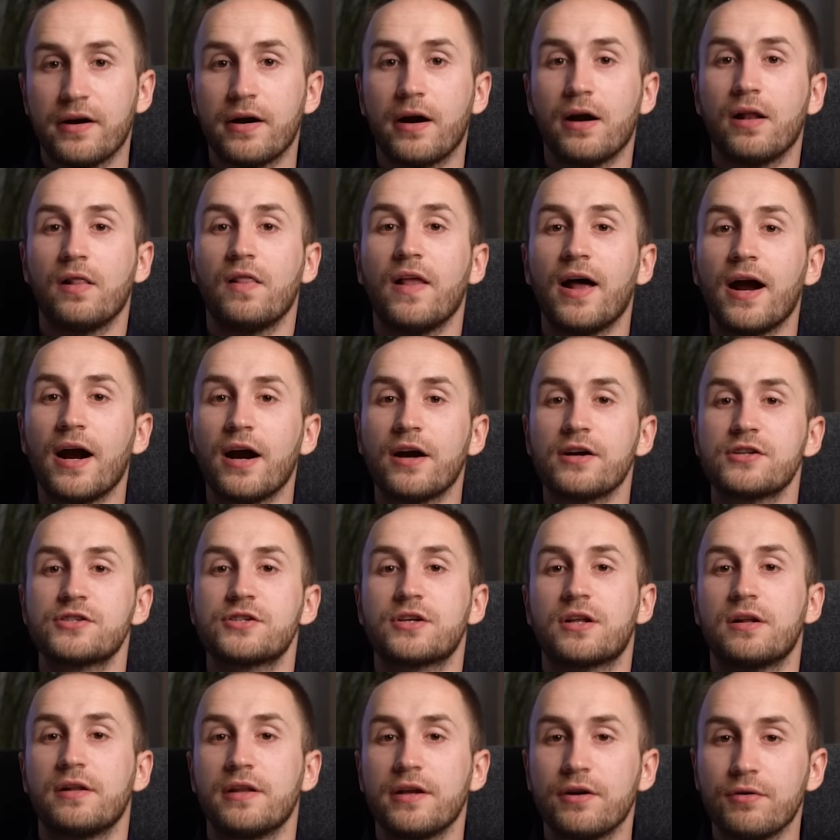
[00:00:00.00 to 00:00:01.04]
are
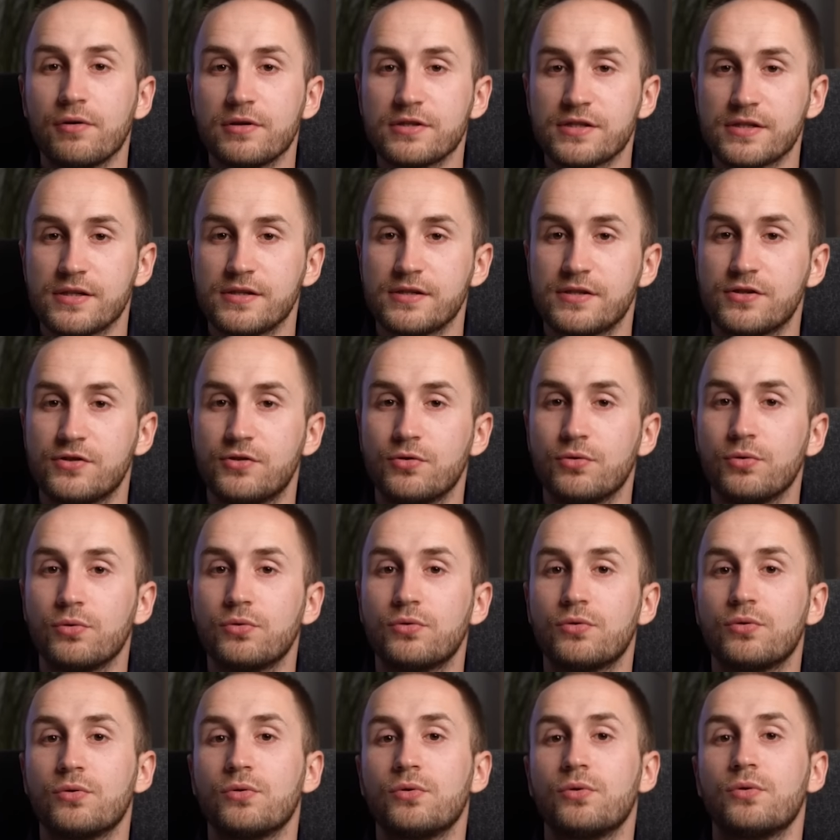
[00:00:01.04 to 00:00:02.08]
large clearances due
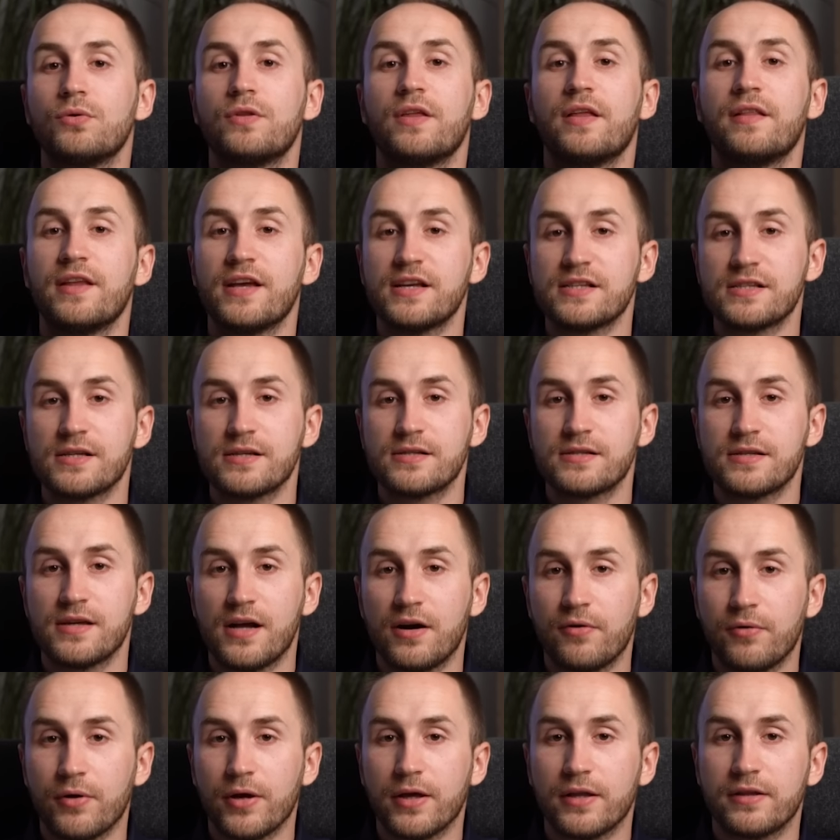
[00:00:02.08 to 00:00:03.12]
to the
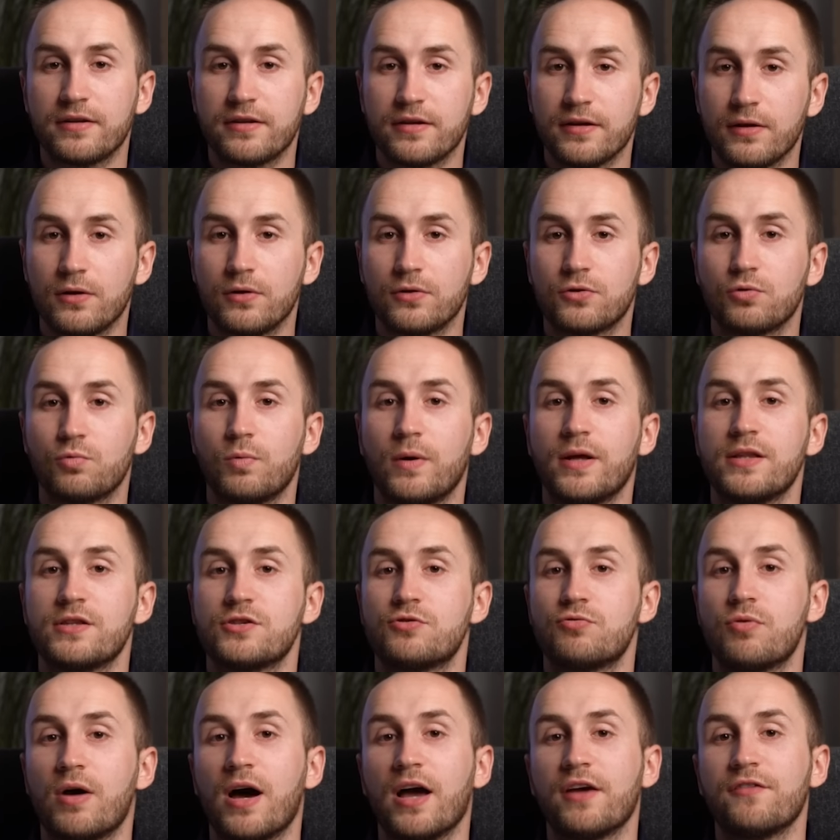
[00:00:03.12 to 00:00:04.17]
necessary tilt when
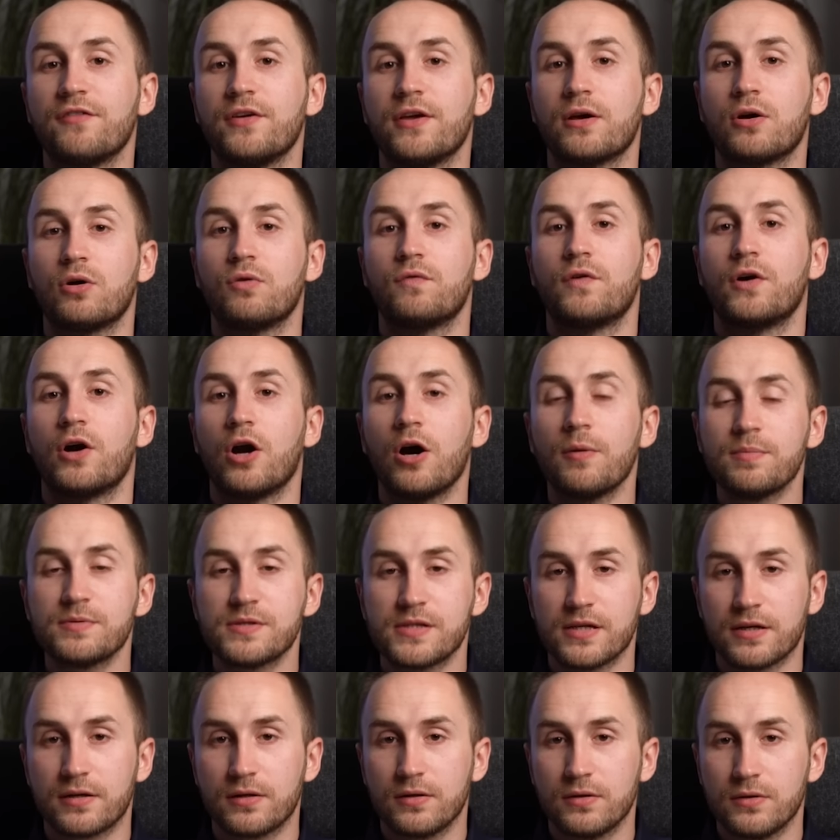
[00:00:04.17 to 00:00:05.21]
driving over
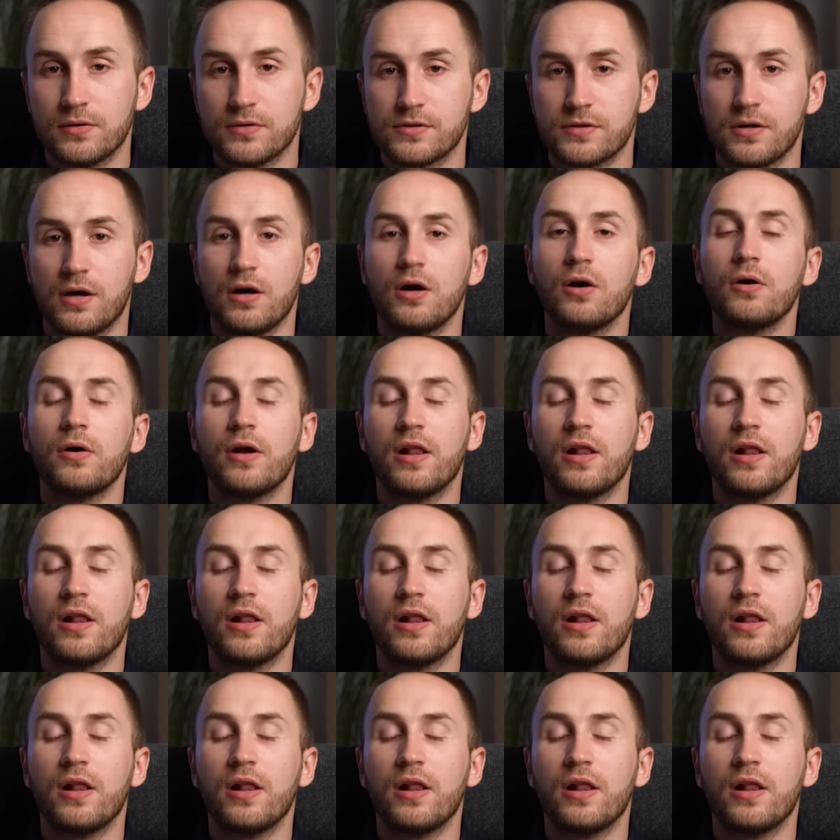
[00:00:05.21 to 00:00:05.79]
obstacles or